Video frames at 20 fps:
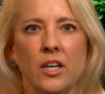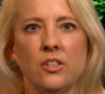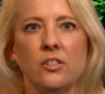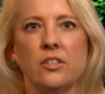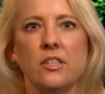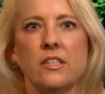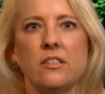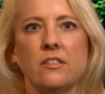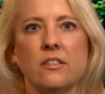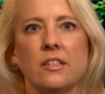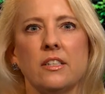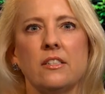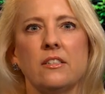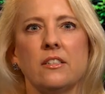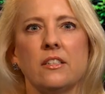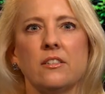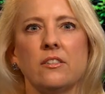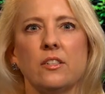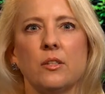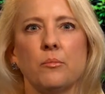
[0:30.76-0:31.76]
She's an
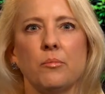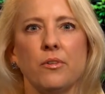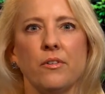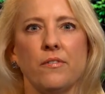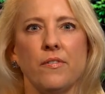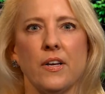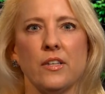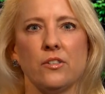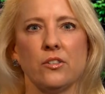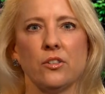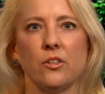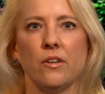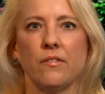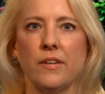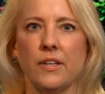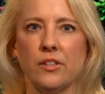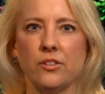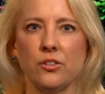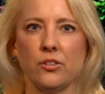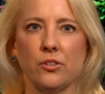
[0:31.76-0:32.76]
assistant professor of
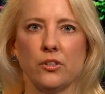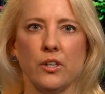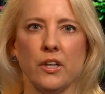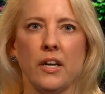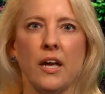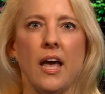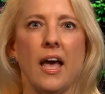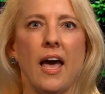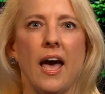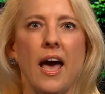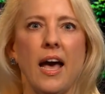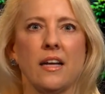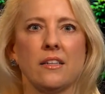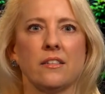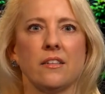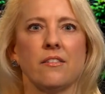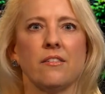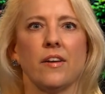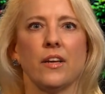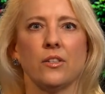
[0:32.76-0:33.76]
history
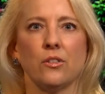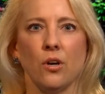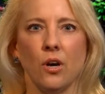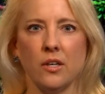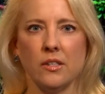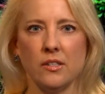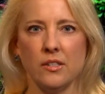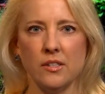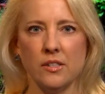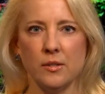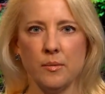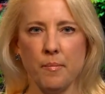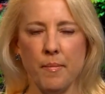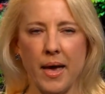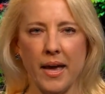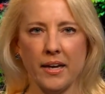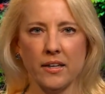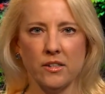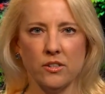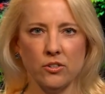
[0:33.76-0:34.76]
at Vytautas
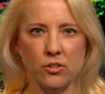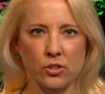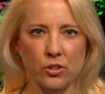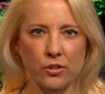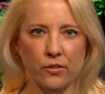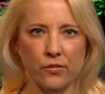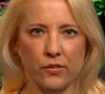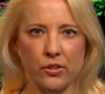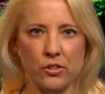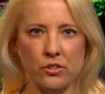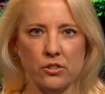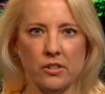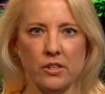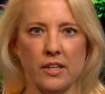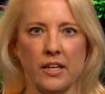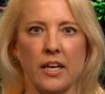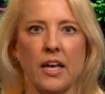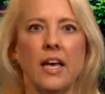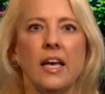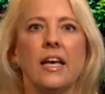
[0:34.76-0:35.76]
Magnus
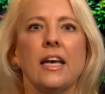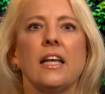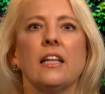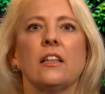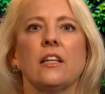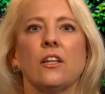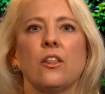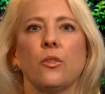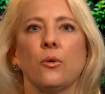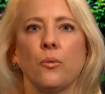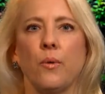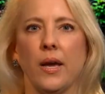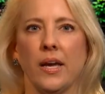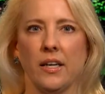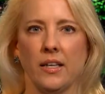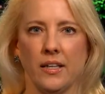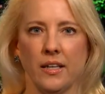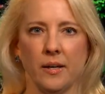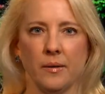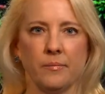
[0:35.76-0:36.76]
University in
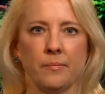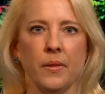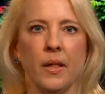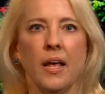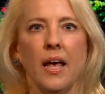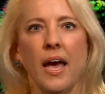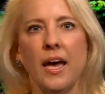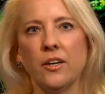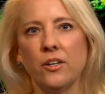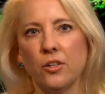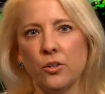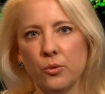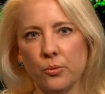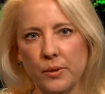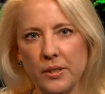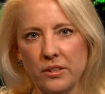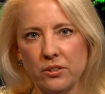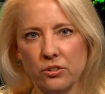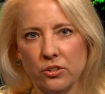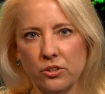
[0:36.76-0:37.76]
Lithuania, and her
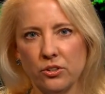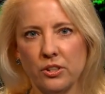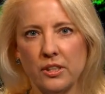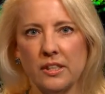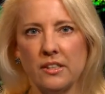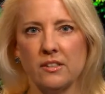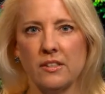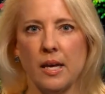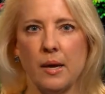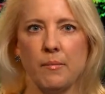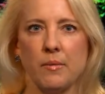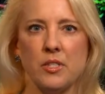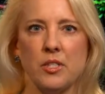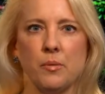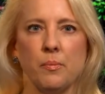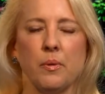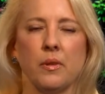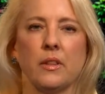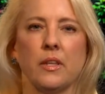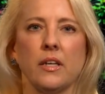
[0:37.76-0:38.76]
research examines
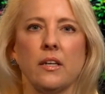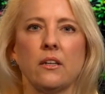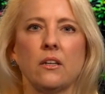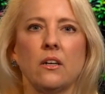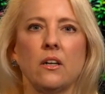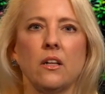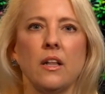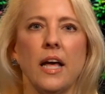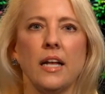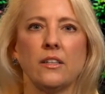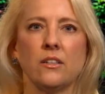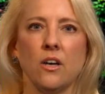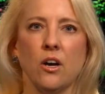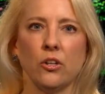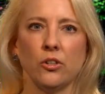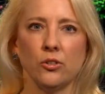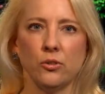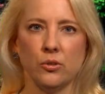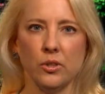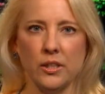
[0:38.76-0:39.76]
political and
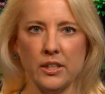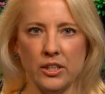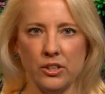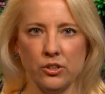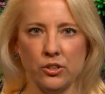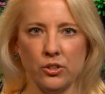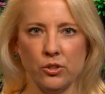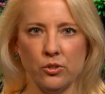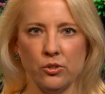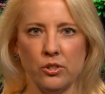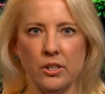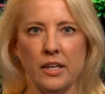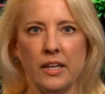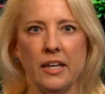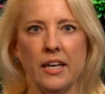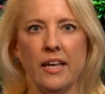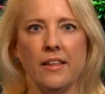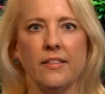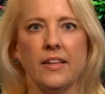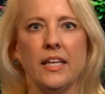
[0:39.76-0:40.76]
cultural issues
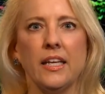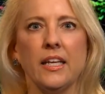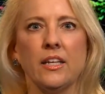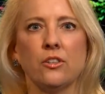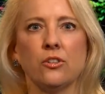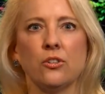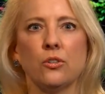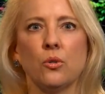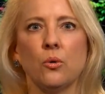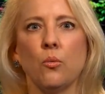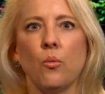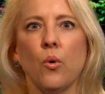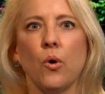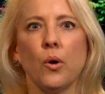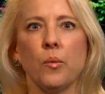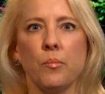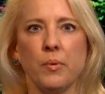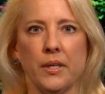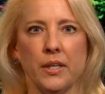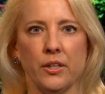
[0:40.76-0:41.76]
in the
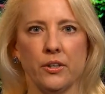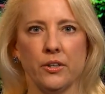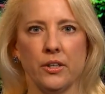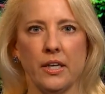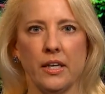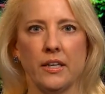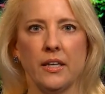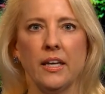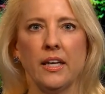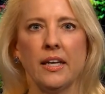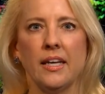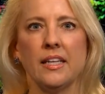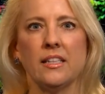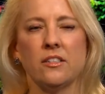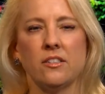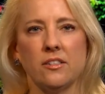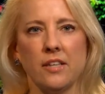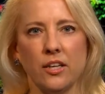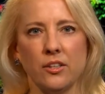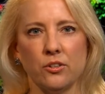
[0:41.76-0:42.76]
interwar period in
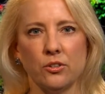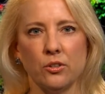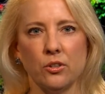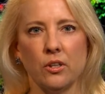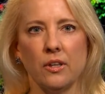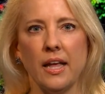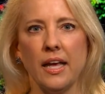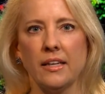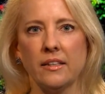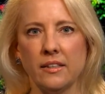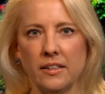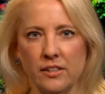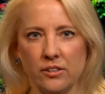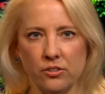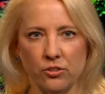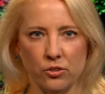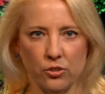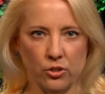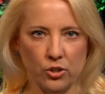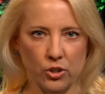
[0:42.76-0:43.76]
Central and
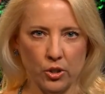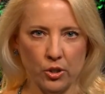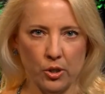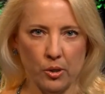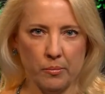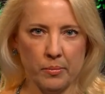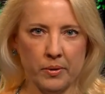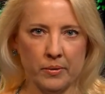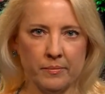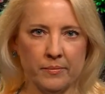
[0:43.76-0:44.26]
Eastern Europe.